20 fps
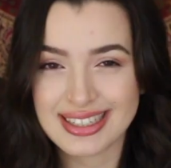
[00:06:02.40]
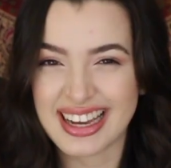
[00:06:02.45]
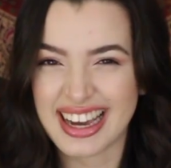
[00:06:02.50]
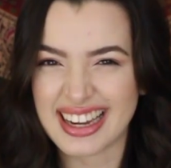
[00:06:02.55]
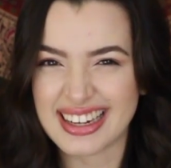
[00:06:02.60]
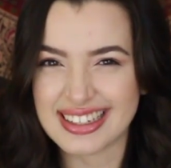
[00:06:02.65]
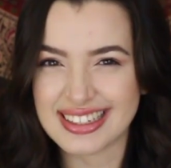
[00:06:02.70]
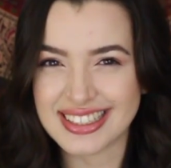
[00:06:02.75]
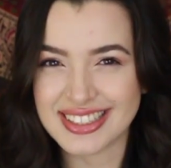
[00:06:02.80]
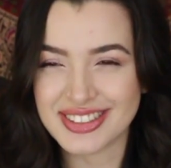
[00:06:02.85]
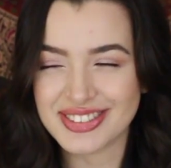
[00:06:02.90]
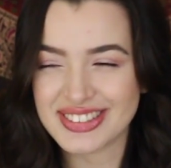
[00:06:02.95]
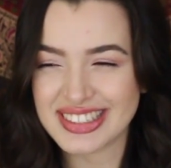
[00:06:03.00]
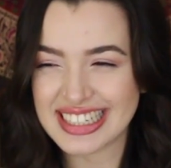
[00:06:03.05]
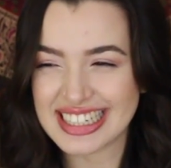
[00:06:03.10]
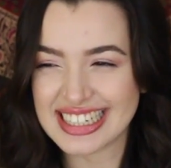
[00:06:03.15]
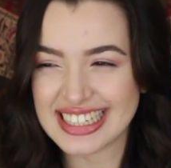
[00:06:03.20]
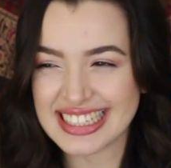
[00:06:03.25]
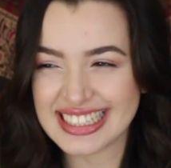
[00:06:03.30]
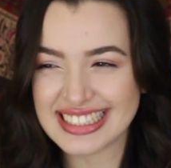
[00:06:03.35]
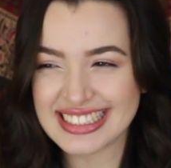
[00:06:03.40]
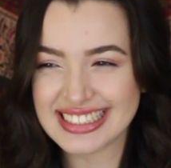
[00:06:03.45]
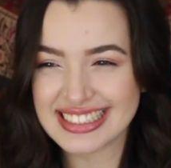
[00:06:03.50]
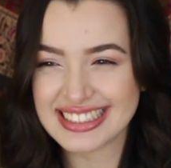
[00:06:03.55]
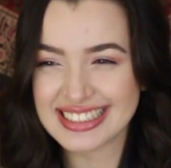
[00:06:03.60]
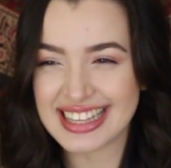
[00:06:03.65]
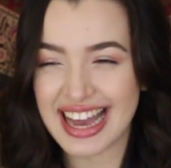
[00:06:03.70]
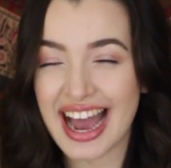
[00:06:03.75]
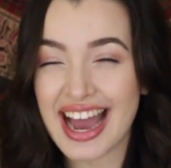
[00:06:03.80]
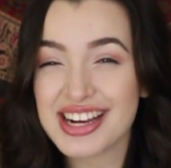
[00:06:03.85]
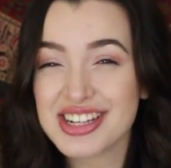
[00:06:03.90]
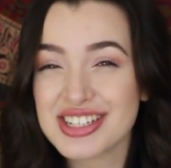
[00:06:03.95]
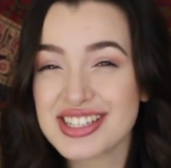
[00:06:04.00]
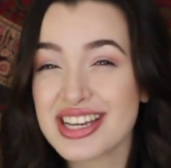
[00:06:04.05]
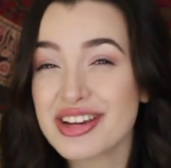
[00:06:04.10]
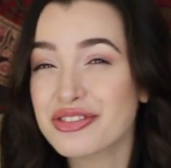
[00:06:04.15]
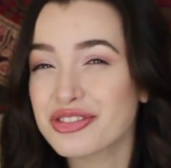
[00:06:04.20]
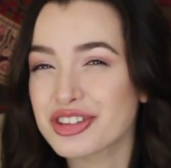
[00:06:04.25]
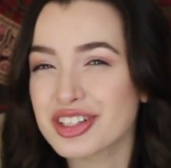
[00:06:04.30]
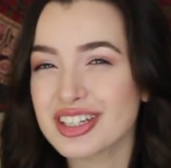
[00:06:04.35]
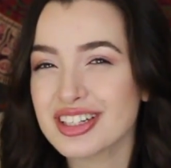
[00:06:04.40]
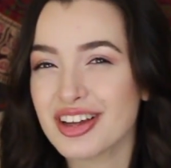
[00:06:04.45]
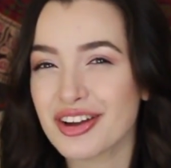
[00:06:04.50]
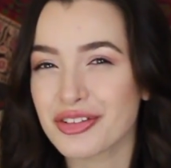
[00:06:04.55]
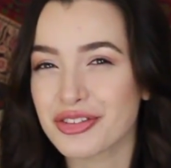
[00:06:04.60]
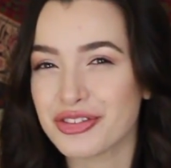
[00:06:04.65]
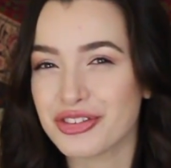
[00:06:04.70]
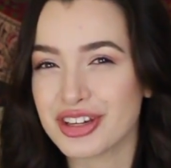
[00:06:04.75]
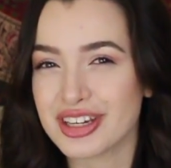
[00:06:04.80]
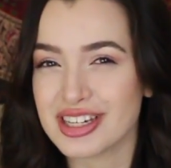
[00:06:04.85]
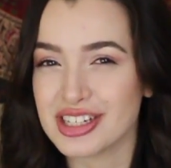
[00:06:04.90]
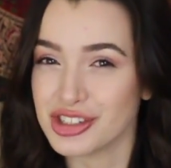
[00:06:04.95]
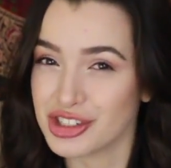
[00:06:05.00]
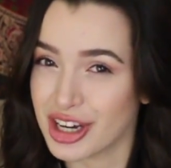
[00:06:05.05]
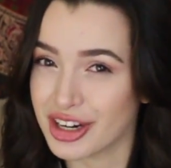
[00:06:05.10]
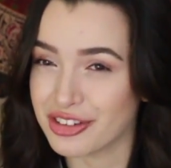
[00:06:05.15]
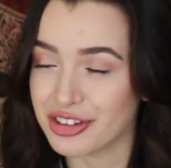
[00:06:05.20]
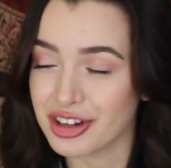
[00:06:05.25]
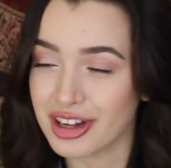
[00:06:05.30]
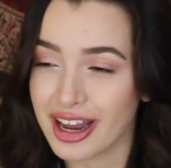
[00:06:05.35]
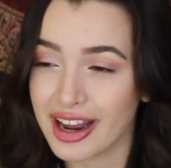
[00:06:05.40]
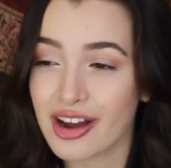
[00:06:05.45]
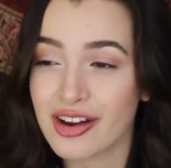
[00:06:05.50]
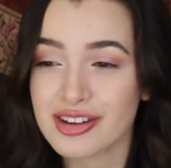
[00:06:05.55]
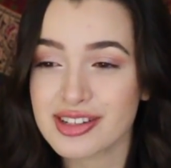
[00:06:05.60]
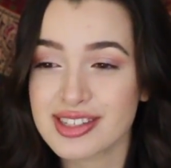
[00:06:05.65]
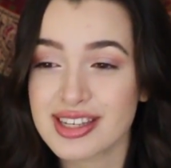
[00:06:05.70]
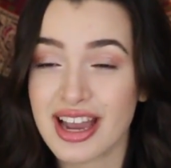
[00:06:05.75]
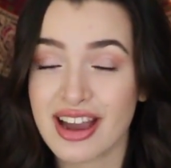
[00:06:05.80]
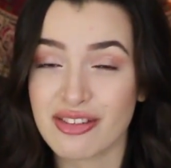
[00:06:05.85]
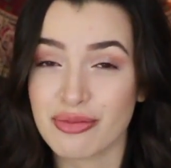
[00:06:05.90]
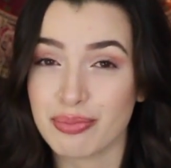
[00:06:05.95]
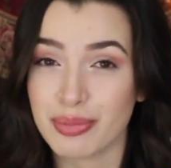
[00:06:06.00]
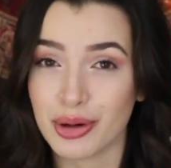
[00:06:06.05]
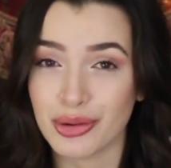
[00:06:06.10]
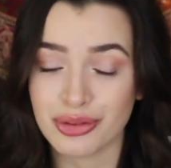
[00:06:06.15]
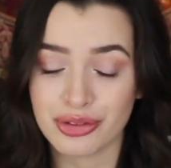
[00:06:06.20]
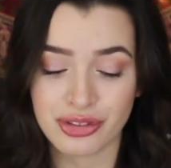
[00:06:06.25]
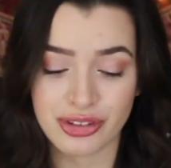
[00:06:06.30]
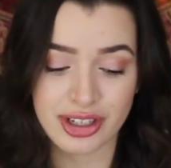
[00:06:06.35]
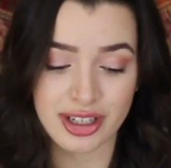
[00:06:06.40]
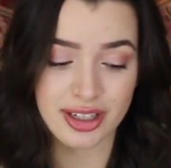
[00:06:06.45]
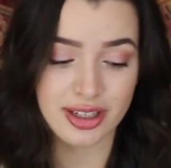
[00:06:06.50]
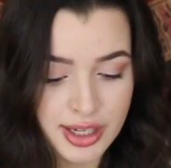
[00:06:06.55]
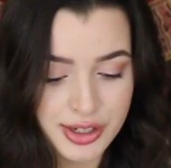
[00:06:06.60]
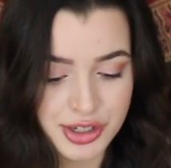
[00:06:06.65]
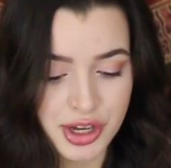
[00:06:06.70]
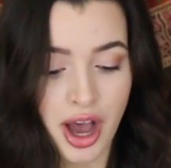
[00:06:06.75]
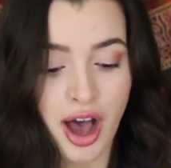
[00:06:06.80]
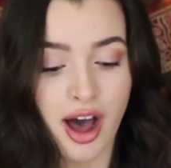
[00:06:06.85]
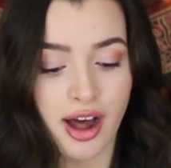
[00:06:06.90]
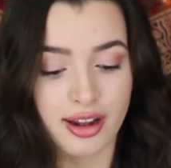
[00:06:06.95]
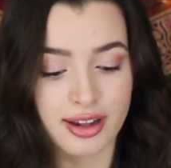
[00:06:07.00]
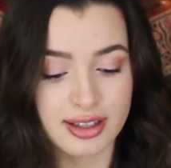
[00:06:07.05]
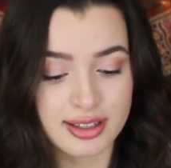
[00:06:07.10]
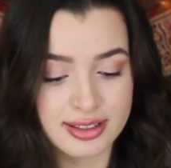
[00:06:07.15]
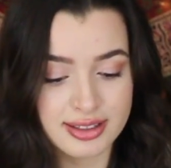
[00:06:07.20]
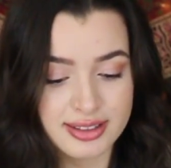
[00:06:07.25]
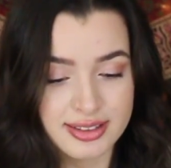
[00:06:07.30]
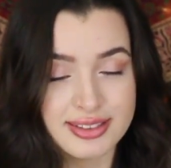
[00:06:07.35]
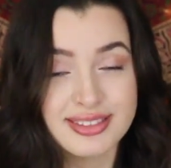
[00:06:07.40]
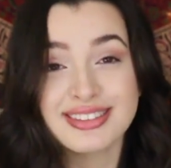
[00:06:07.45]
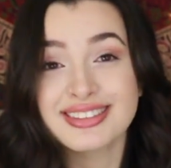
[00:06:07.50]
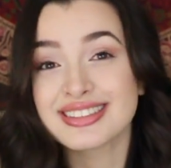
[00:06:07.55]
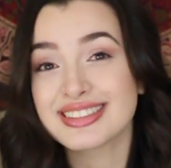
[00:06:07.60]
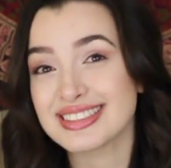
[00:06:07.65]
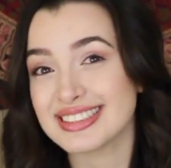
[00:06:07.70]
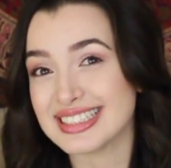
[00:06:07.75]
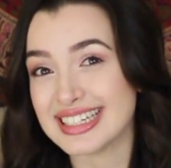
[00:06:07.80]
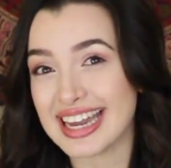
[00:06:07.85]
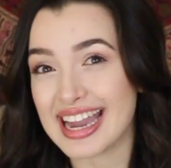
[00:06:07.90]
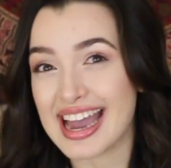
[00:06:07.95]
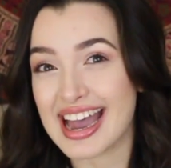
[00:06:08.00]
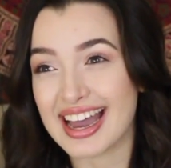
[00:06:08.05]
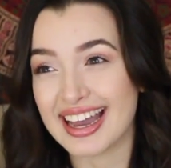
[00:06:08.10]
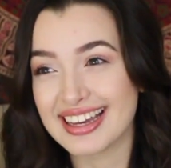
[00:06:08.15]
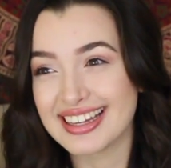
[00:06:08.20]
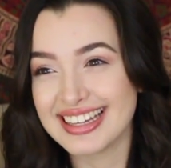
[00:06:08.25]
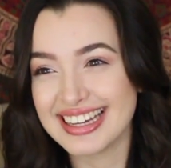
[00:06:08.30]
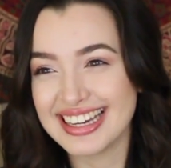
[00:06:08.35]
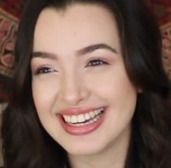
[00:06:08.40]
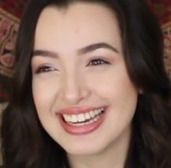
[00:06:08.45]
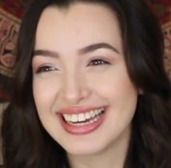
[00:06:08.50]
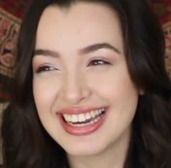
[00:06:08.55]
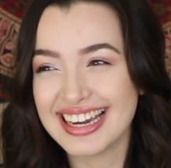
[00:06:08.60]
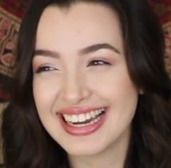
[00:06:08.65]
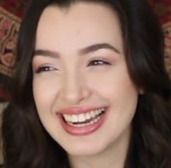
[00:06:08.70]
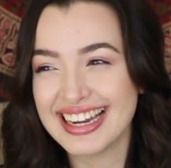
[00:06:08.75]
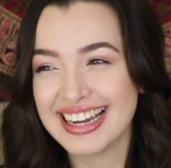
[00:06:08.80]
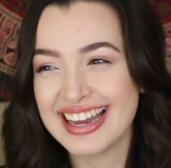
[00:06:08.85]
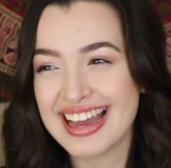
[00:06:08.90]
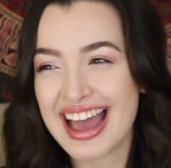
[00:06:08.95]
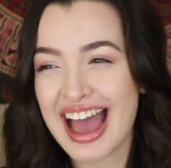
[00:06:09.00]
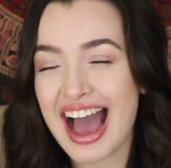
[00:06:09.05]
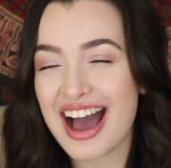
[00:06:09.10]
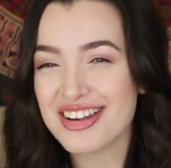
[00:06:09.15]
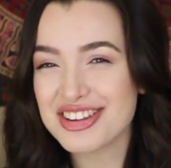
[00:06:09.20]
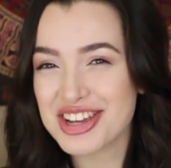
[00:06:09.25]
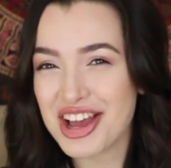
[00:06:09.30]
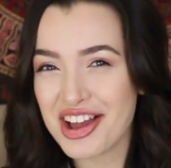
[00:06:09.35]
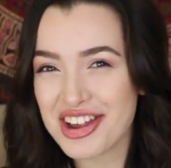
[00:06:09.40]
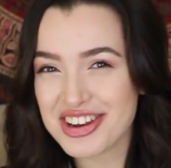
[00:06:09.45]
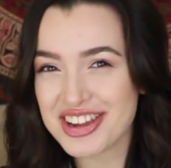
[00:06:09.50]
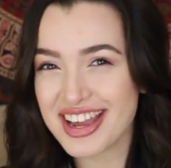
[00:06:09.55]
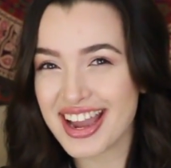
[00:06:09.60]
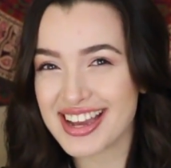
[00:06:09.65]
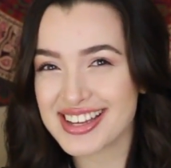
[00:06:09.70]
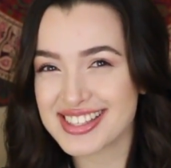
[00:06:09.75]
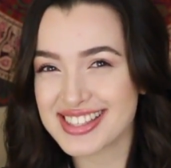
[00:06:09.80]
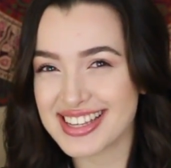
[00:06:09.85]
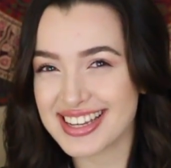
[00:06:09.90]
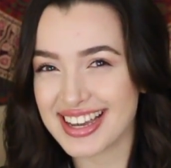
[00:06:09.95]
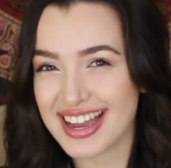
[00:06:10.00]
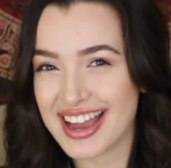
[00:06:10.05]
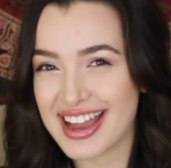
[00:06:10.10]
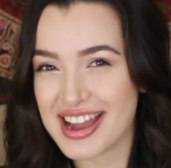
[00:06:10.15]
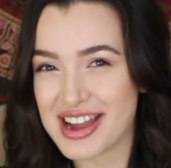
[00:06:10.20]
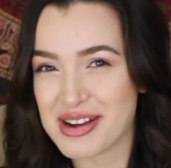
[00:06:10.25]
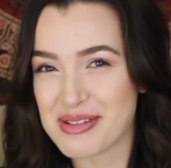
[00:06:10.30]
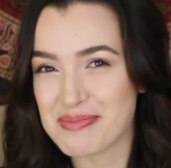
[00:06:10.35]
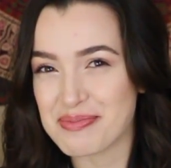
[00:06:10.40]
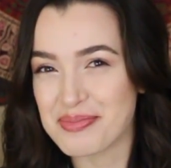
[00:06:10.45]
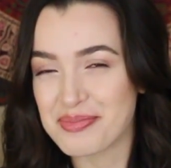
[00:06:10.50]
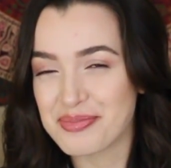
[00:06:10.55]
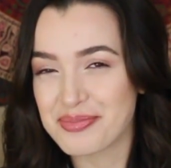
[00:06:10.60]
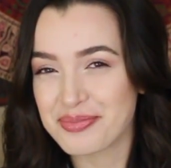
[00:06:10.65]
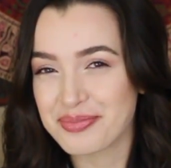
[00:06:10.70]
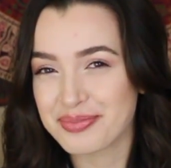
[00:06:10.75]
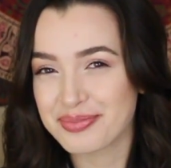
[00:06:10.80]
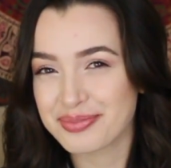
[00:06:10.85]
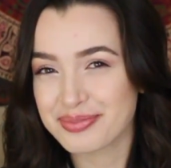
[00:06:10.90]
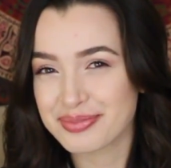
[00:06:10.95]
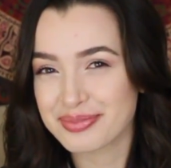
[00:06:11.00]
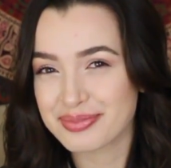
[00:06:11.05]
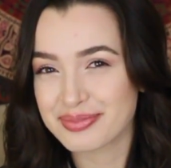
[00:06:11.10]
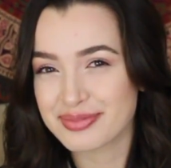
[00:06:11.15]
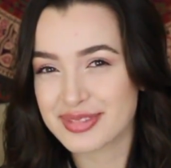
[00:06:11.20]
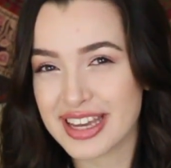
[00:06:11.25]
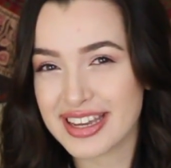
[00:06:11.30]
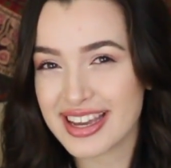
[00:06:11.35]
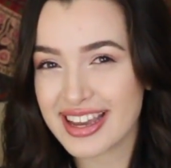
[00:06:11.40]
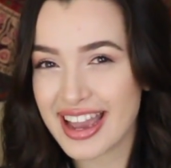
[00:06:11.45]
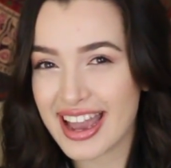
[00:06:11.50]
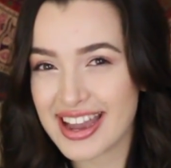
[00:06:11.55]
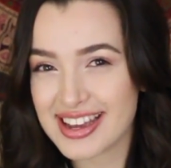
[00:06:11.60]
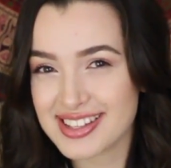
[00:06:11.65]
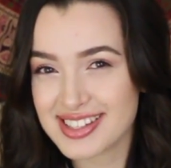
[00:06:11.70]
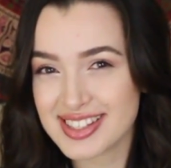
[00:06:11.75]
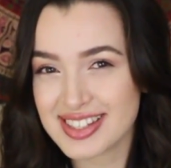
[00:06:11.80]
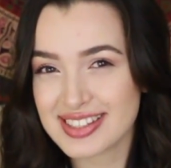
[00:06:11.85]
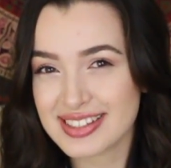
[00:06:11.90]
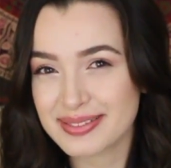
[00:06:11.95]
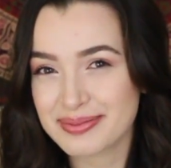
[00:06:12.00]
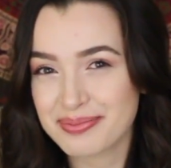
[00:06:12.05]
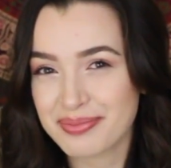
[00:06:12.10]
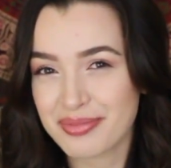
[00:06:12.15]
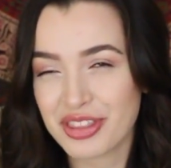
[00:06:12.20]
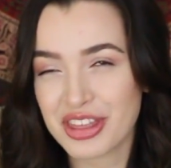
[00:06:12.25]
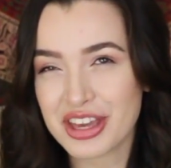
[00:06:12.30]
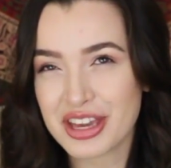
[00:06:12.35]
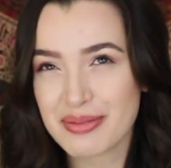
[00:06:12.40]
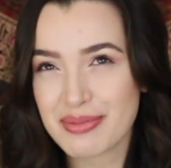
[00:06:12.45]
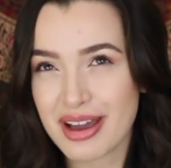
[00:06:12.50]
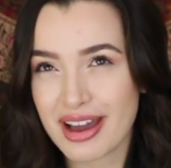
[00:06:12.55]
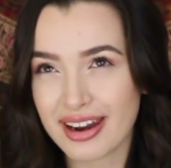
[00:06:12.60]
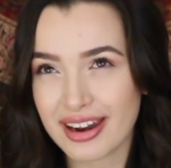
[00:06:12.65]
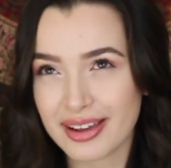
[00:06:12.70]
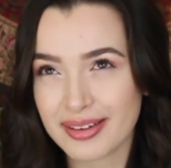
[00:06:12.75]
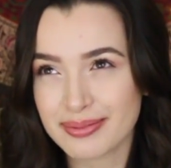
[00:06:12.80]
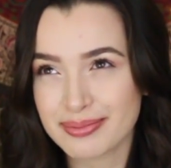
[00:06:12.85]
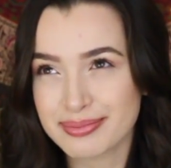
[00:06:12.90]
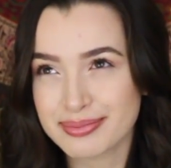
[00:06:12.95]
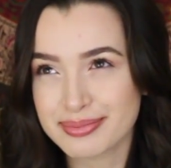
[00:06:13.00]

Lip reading: Kind of, yeah. I just have really long feet in general. I honestly have both feet. Tall. Yeah. How tall do you guys think I am? Take a guess. Think about it.